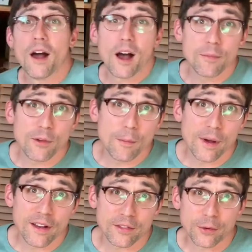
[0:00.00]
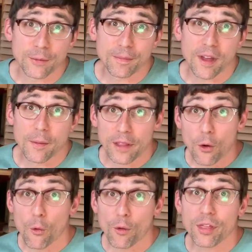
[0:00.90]
I'm Tom Percival. I'm an
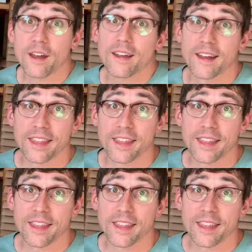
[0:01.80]
author and